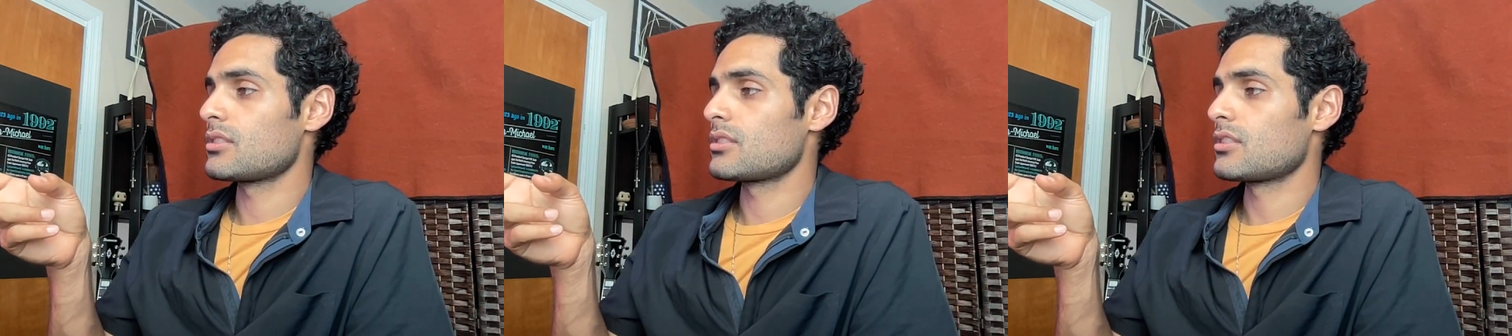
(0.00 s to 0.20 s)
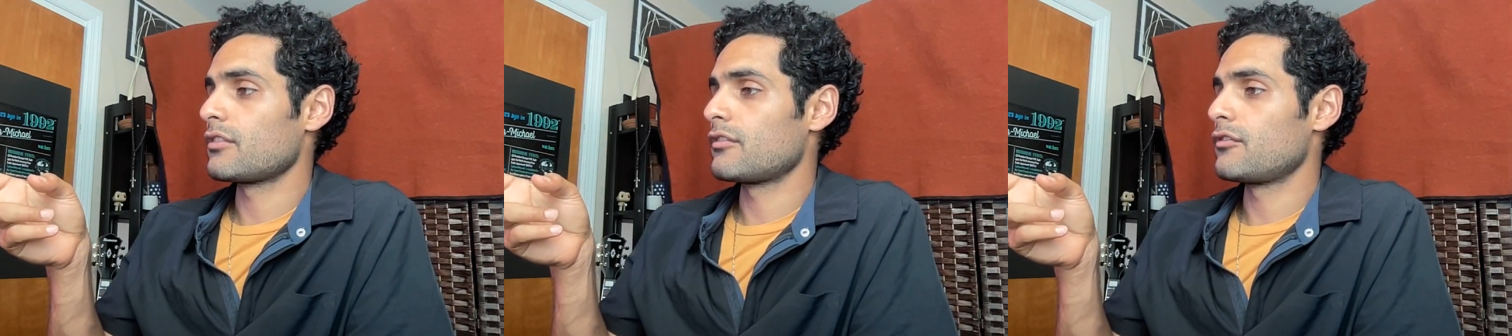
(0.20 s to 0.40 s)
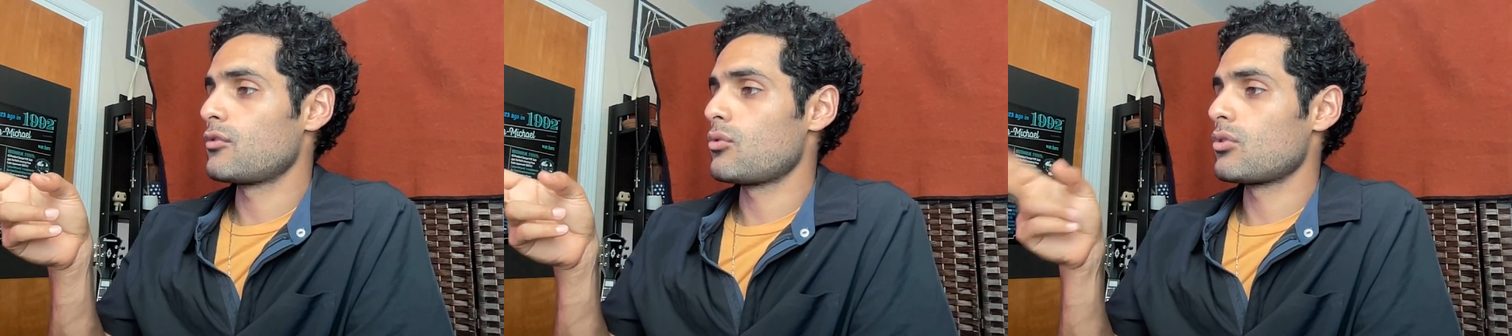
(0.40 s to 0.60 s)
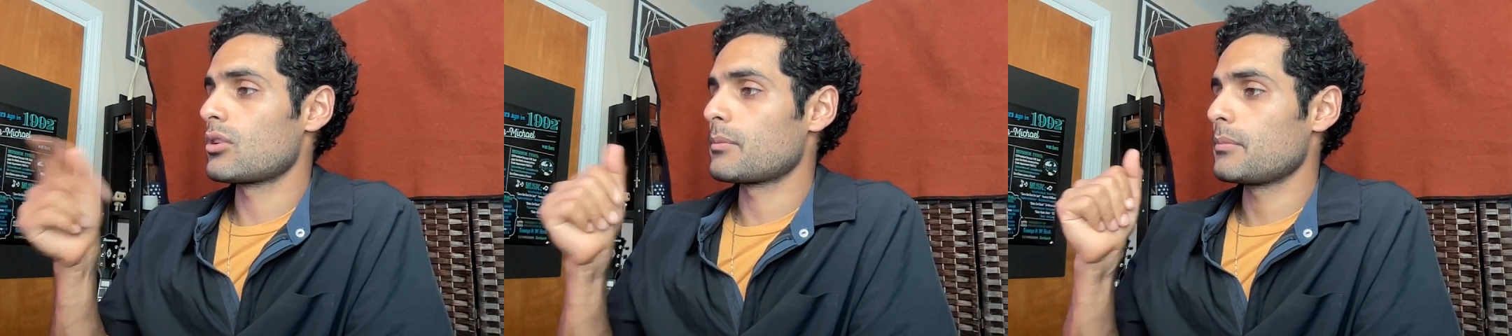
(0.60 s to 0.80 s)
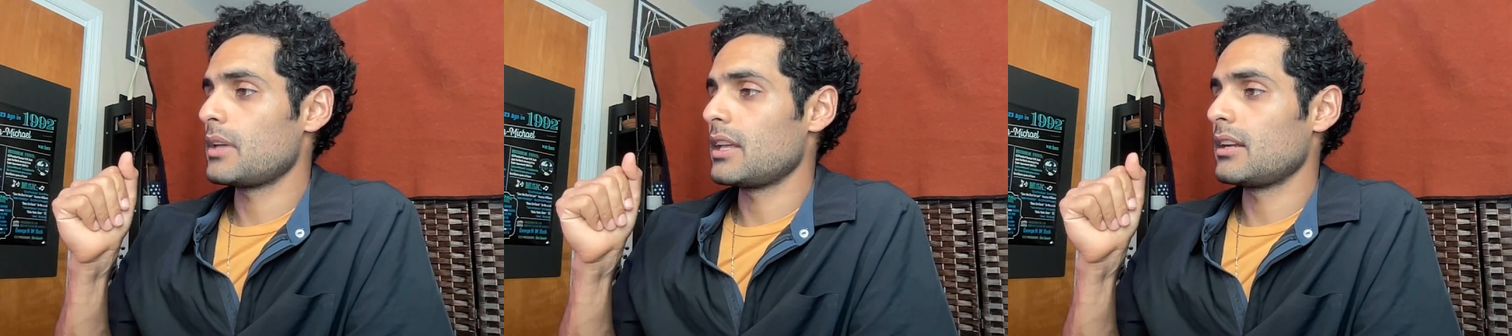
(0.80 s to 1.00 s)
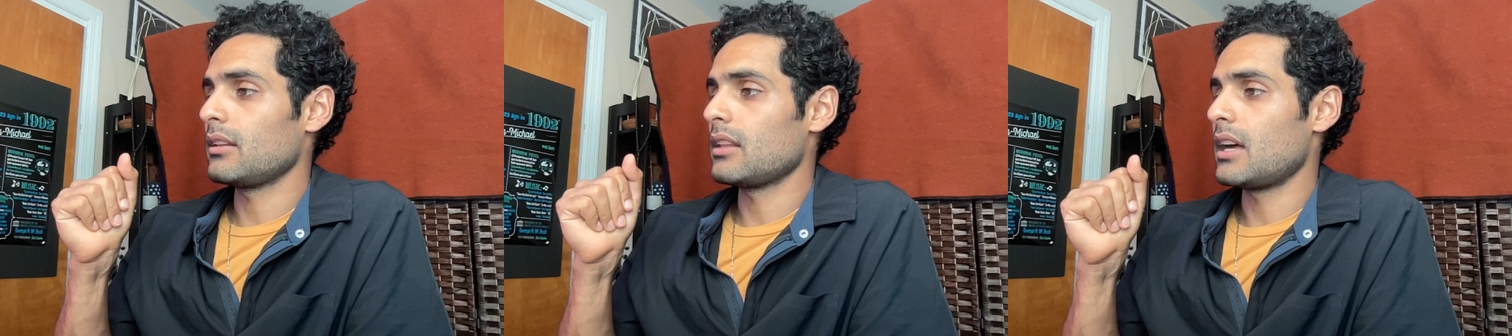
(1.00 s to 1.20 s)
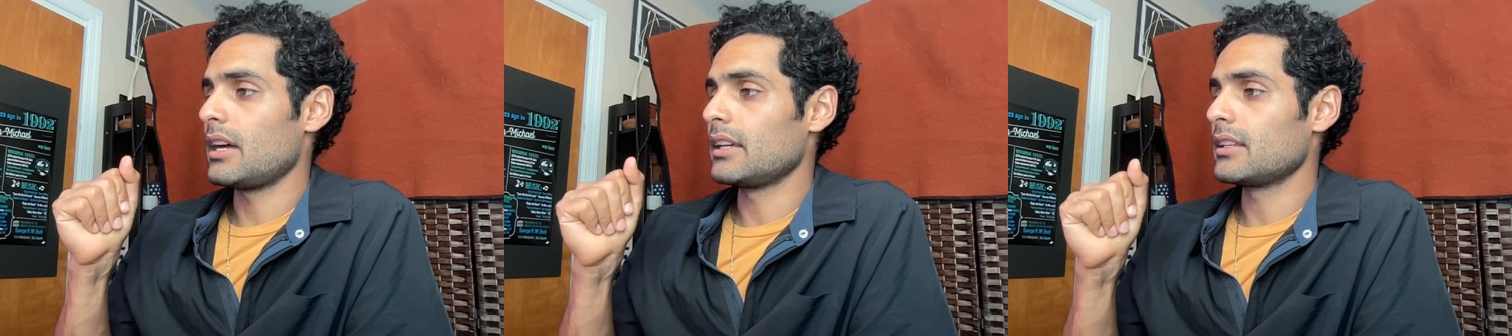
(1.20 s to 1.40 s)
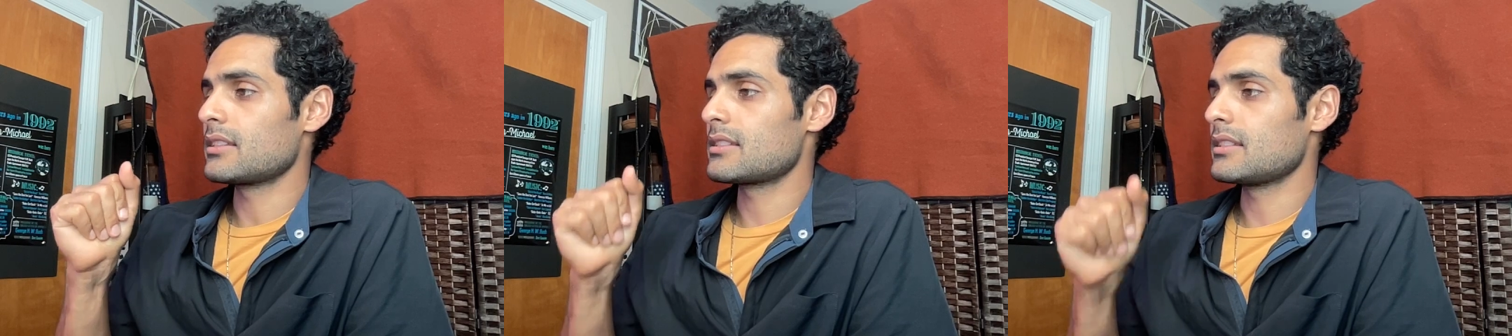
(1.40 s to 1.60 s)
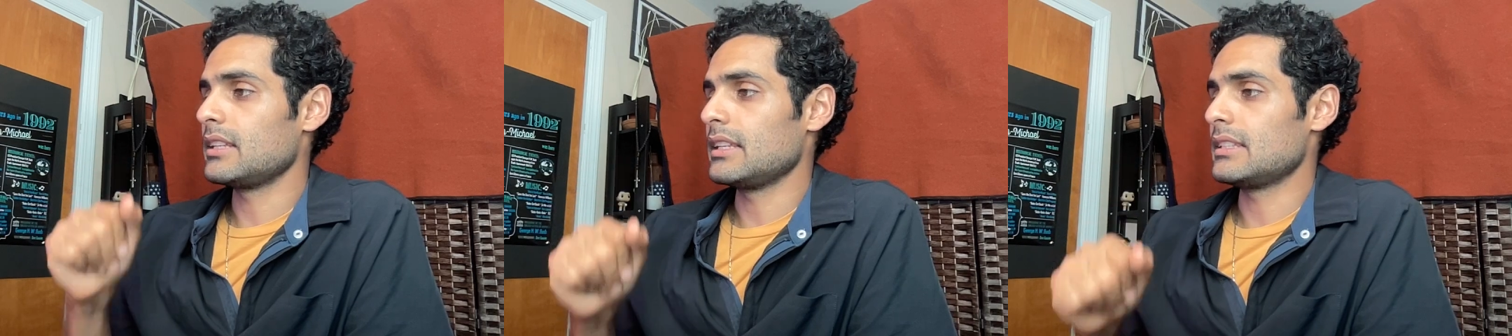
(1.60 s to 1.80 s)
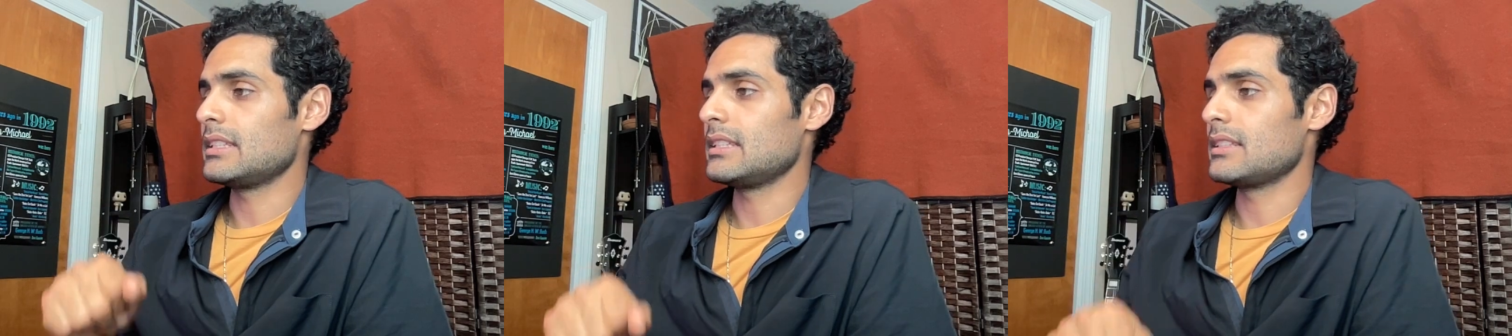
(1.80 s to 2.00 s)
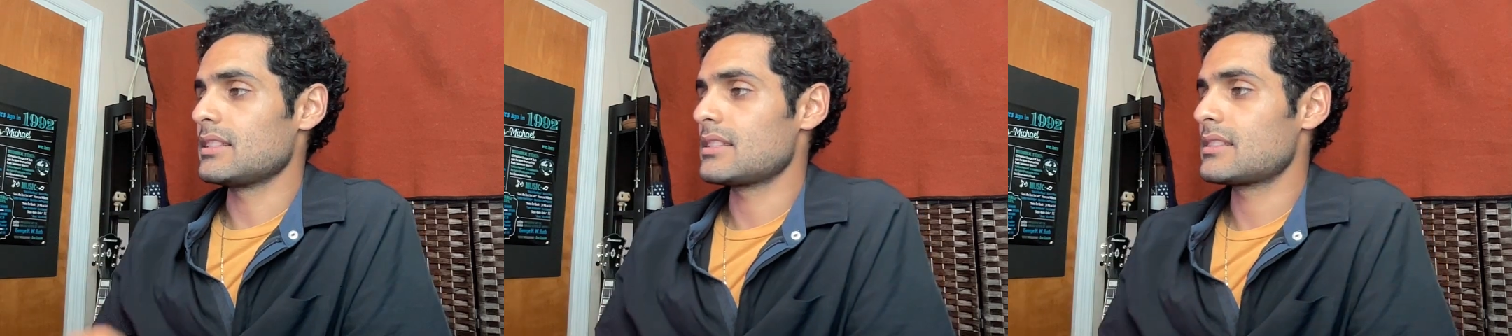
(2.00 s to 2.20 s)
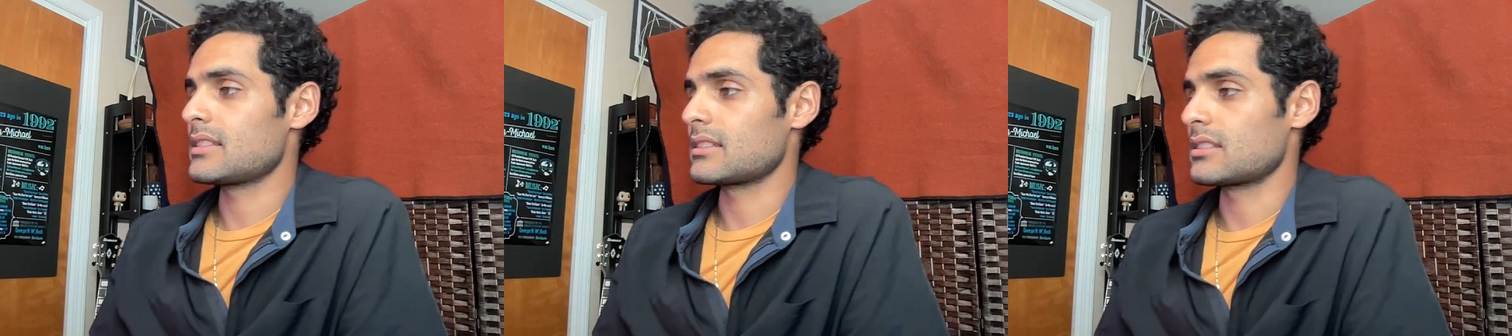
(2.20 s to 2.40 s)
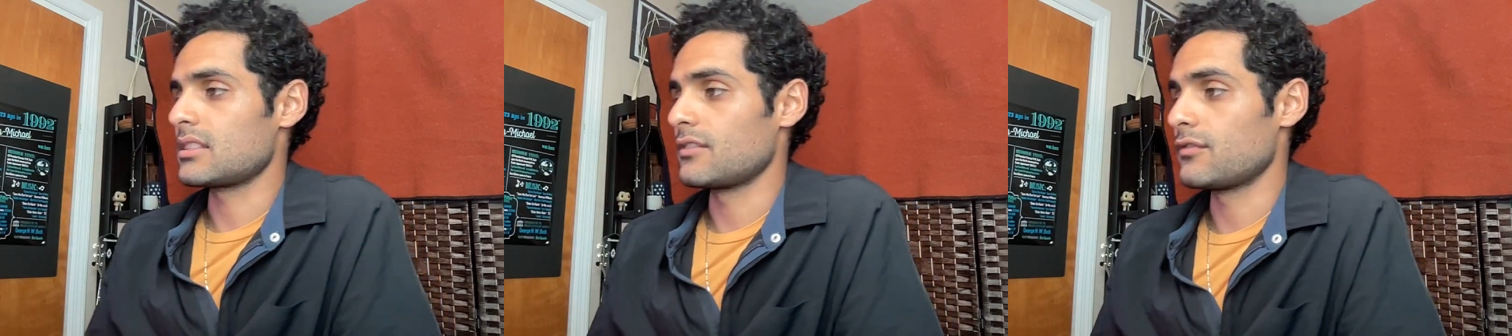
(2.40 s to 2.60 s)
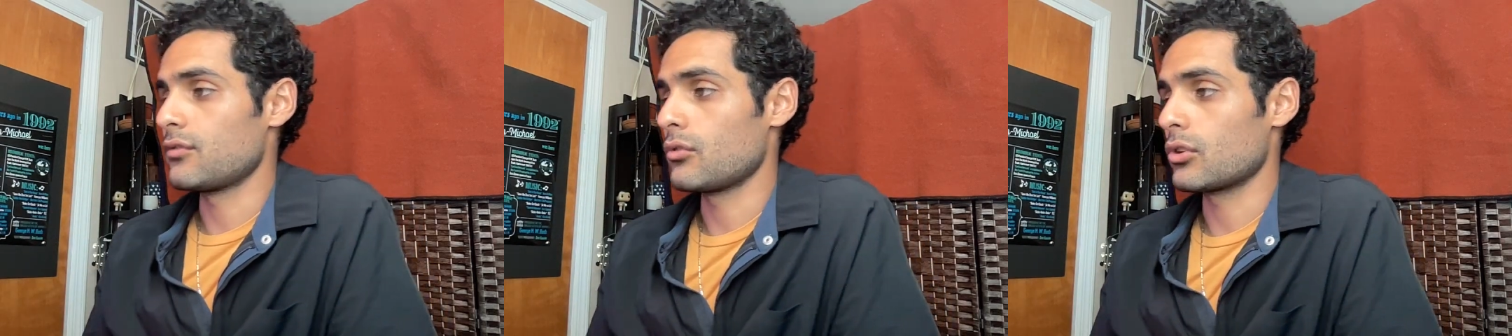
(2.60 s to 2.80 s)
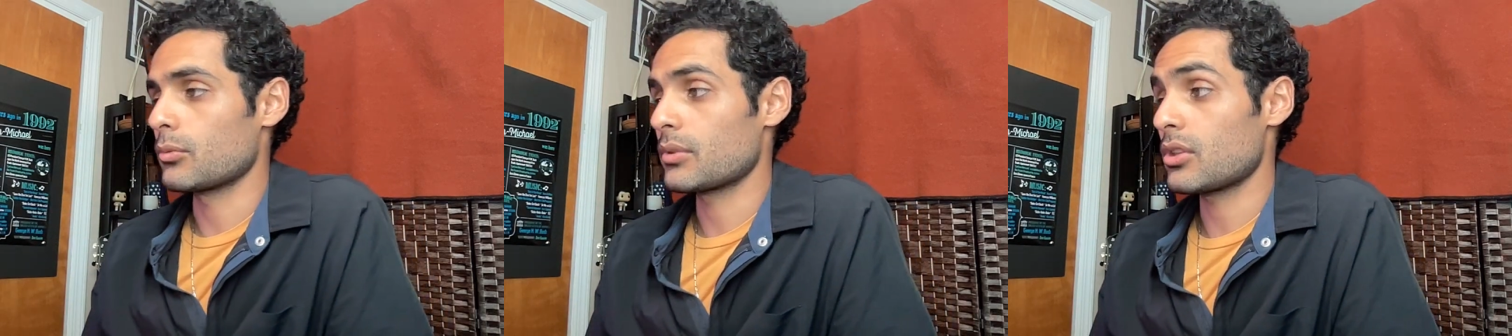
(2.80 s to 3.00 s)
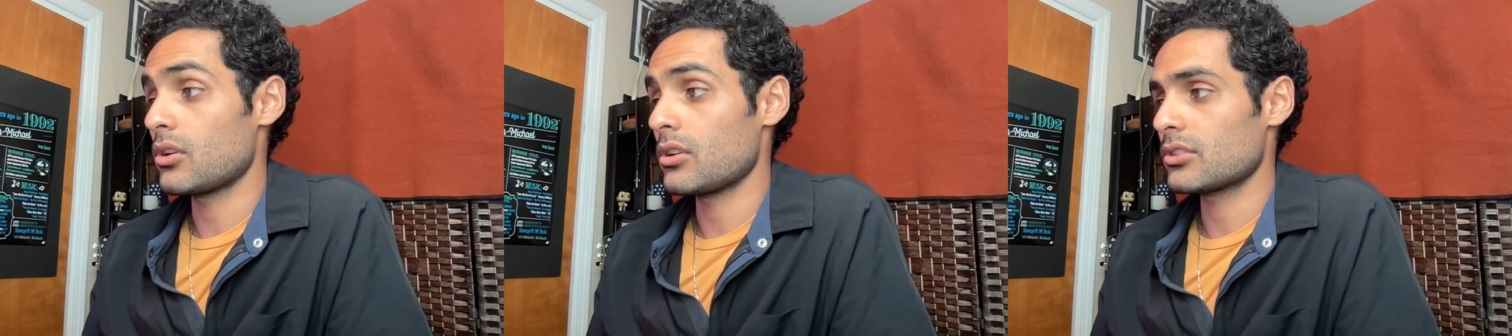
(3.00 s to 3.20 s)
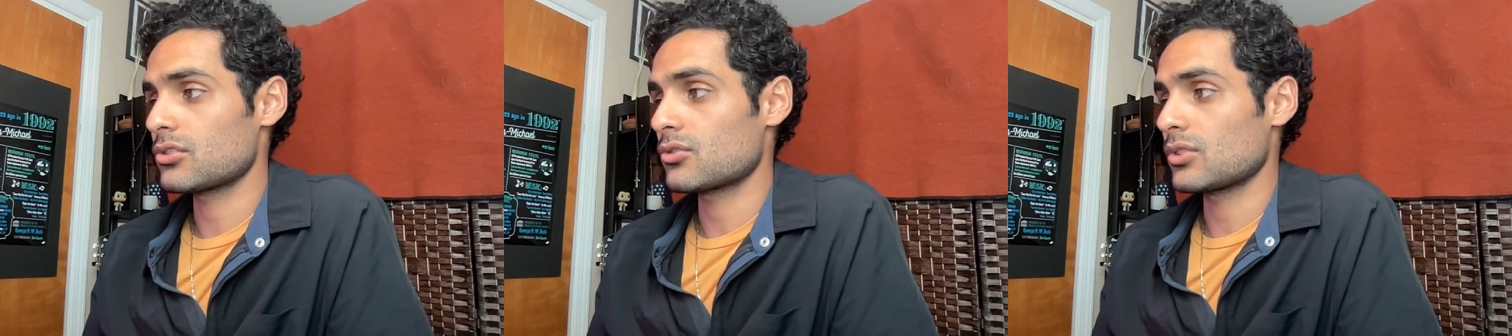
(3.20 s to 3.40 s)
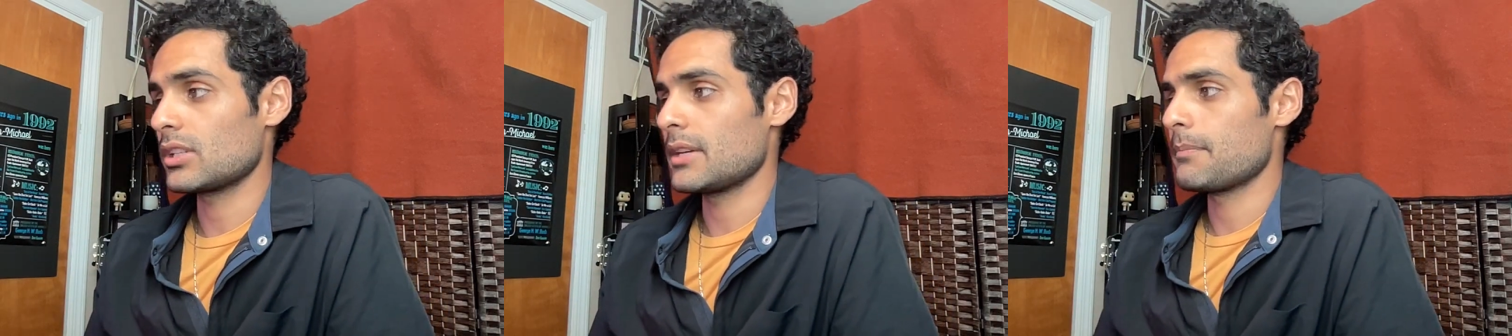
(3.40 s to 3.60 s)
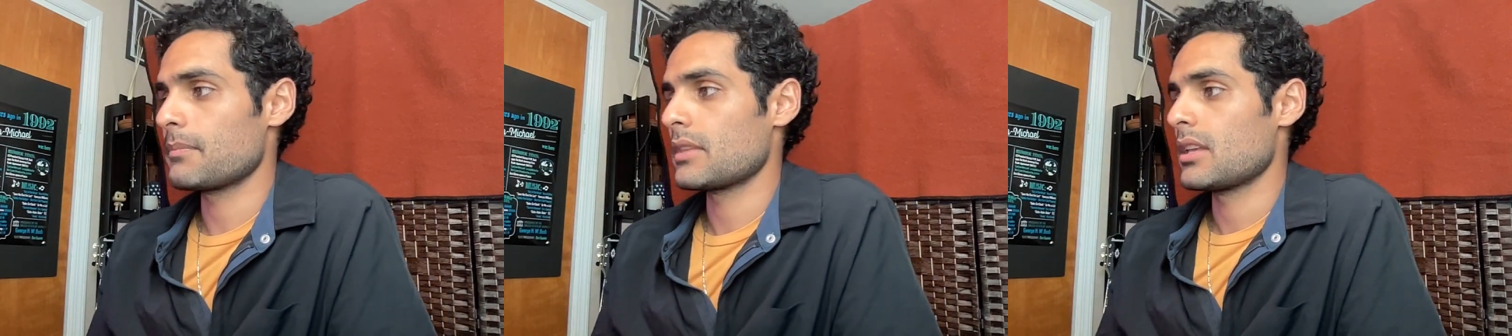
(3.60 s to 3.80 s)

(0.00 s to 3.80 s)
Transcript: to form an alliance in 1864 with Austria.